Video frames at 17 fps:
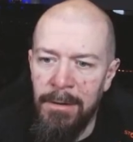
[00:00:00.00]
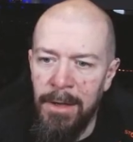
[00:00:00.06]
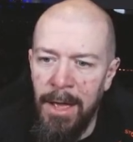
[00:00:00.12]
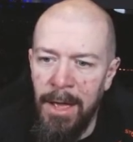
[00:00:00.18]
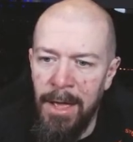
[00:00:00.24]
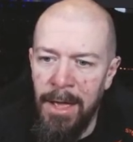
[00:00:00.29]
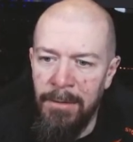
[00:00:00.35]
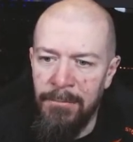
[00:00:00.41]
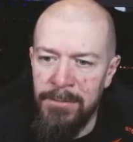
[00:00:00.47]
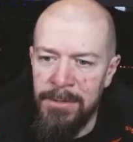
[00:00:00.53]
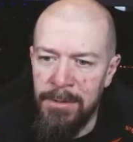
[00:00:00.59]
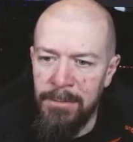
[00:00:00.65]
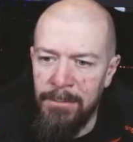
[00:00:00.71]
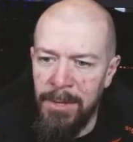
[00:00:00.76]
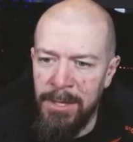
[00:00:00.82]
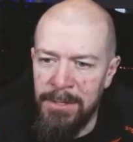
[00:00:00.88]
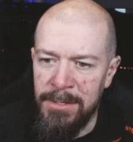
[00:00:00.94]
I have
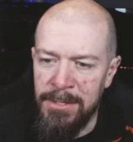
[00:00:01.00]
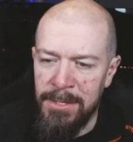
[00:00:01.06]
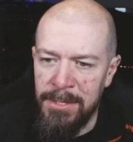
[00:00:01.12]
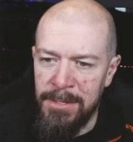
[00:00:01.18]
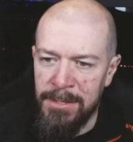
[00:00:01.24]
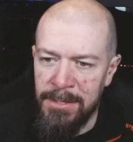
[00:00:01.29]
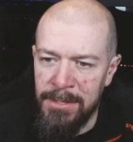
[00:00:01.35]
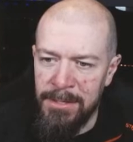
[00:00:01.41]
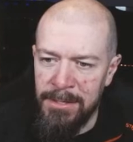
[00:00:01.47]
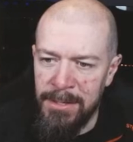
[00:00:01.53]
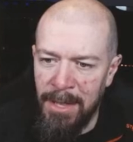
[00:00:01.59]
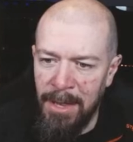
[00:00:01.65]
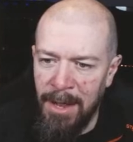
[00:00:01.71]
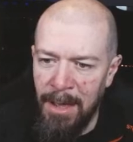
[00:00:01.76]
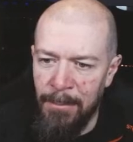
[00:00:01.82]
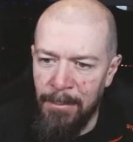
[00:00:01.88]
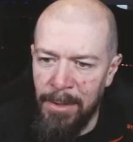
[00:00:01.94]
some instances
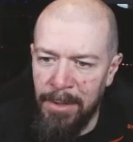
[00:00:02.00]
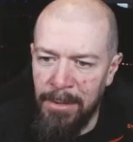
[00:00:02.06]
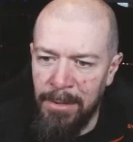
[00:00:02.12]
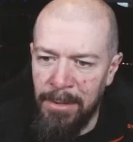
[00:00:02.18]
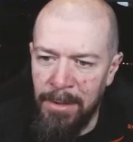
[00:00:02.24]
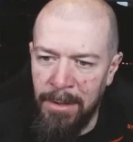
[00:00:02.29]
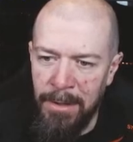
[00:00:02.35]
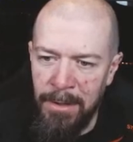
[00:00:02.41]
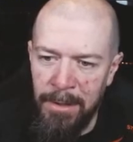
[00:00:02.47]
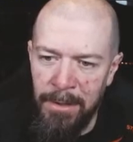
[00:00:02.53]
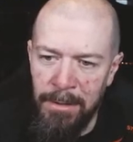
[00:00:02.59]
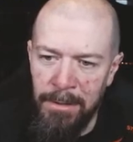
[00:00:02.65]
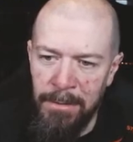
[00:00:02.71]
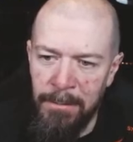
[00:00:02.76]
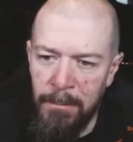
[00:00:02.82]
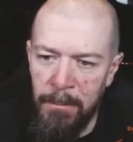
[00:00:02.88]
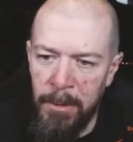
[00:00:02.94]
that I've been
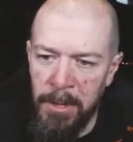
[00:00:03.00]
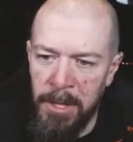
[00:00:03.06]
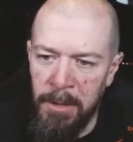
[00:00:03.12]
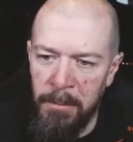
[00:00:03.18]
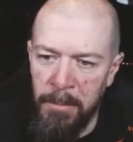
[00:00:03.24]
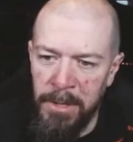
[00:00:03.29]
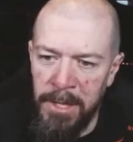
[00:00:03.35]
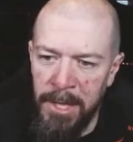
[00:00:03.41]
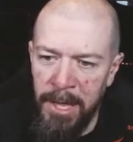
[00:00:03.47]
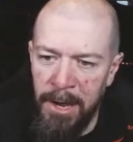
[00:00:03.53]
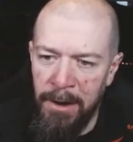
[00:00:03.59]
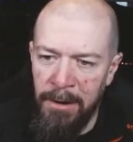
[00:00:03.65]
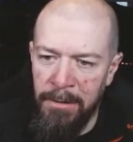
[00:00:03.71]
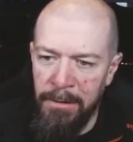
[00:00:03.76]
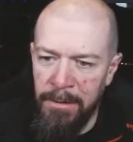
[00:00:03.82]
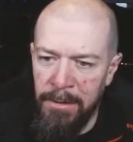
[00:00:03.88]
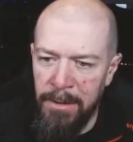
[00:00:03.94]
working with
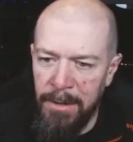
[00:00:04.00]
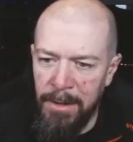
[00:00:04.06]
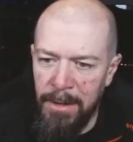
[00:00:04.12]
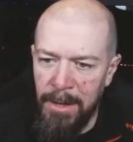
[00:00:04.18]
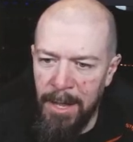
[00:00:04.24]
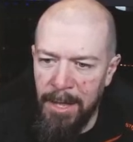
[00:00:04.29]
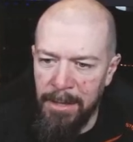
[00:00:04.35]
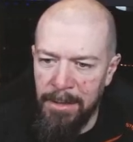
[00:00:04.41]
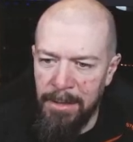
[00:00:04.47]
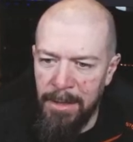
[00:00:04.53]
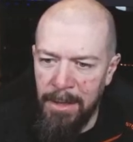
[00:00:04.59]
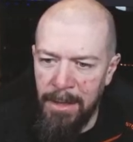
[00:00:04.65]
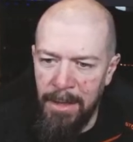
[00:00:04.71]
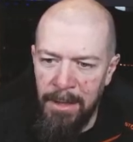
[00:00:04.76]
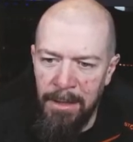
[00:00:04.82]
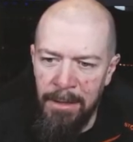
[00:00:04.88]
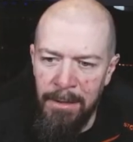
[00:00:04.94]
here, like
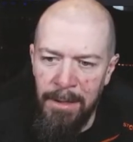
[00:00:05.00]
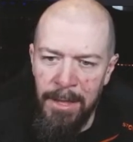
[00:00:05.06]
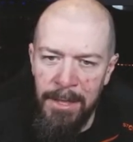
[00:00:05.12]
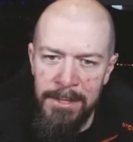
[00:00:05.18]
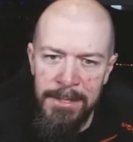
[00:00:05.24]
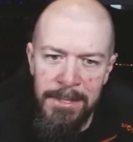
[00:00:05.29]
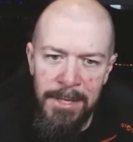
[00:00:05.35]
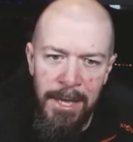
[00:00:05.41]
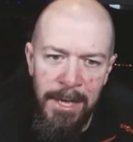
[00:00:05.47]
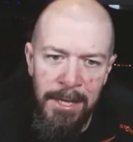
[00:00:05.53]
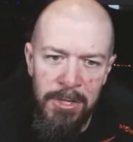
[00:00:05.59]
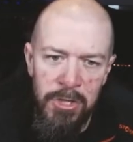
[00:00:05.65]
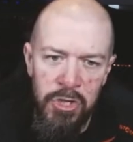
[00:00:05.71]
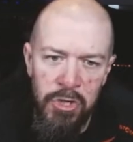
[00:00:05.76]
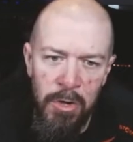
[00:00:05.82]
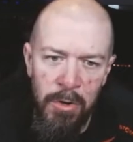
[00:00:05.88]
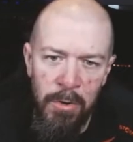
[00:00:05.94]
the
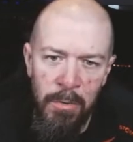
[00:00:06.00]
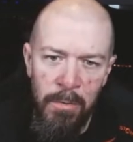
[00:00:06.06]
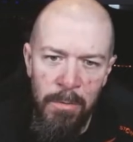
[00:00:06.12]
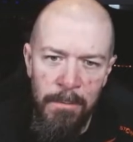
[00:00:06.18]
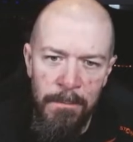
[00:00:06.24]
SHO.